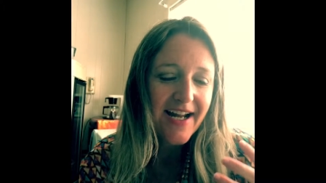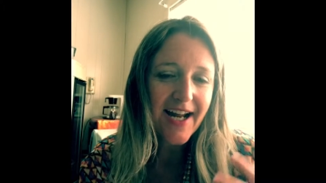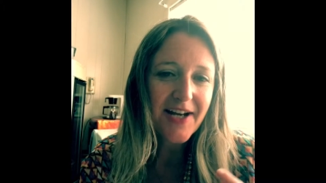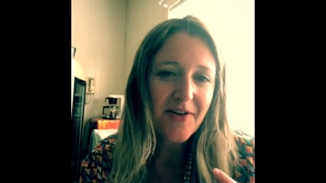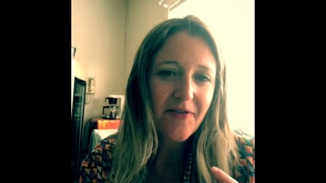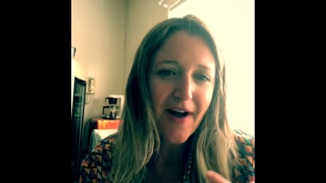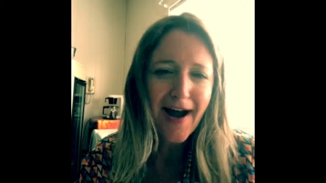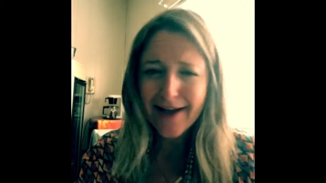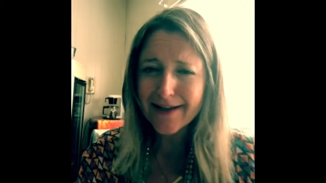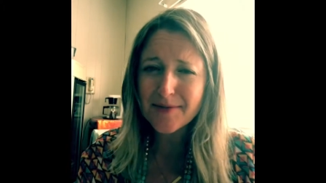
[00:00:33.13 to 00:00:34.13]
kind of
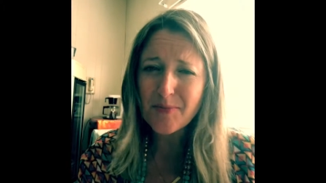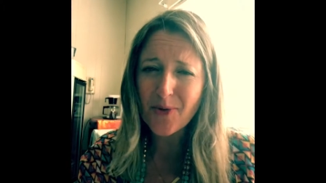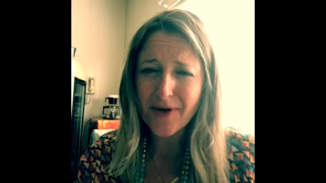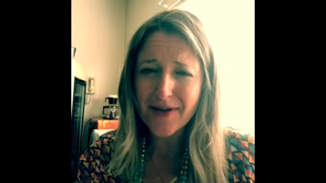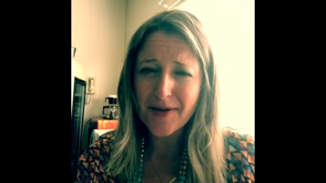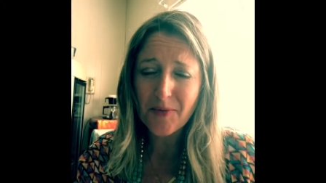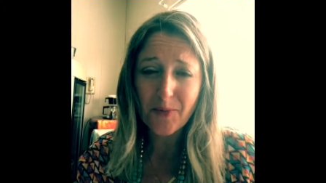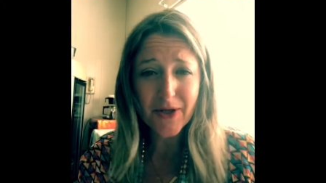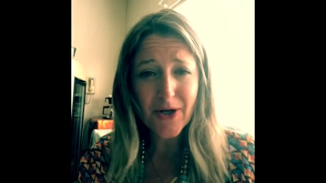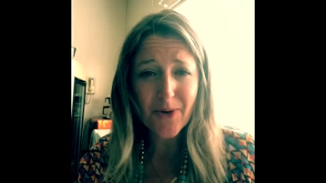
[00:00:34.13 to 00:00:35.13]
island boy that
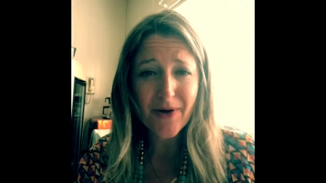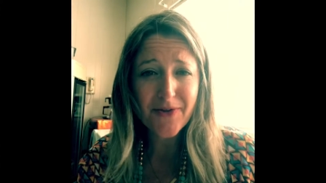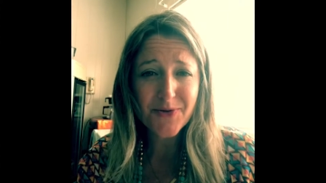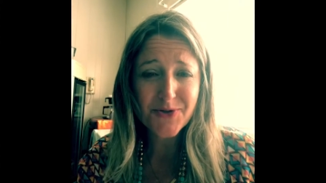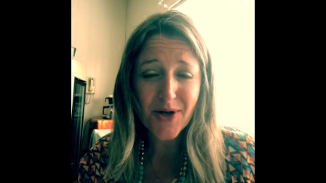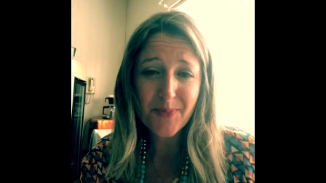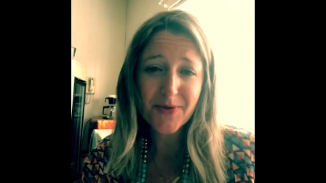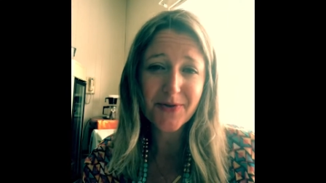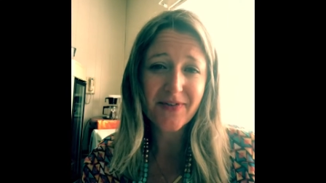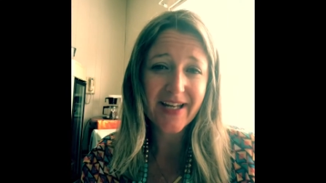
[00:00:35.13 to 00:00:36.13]
when we go on those
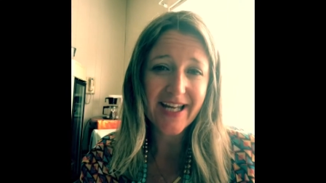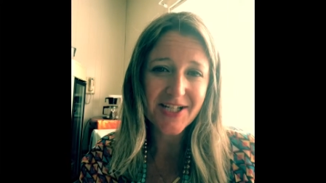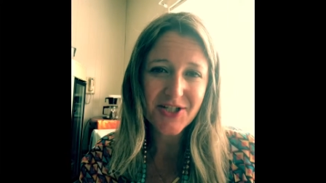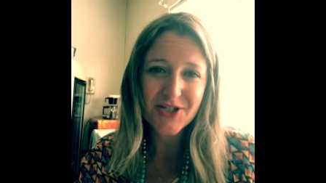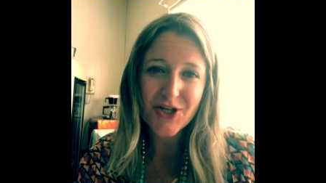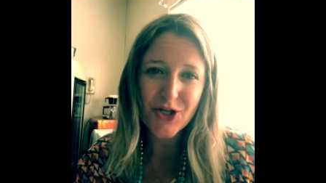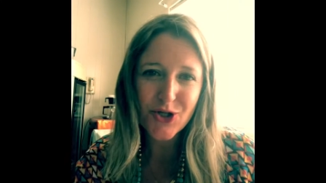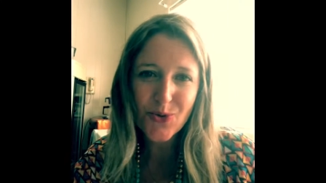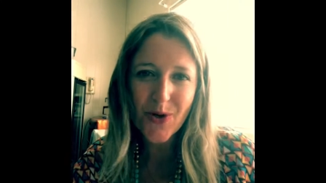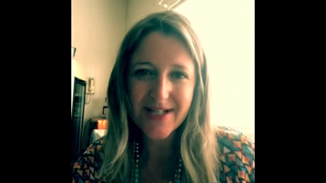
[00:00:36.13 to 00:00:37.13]
tropical vacations,
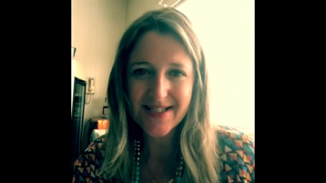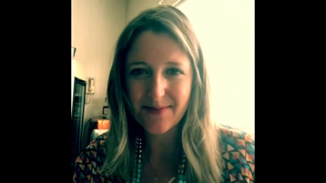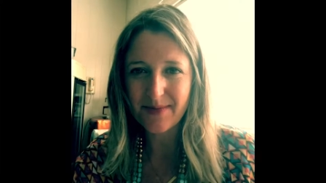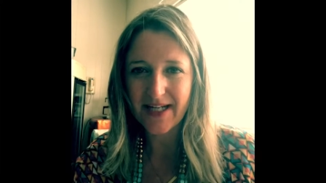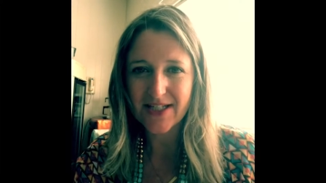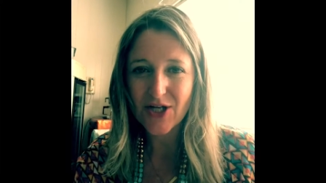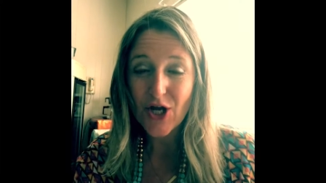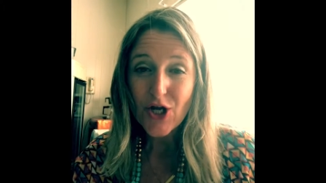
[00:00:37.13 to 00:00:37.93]
you want to meet.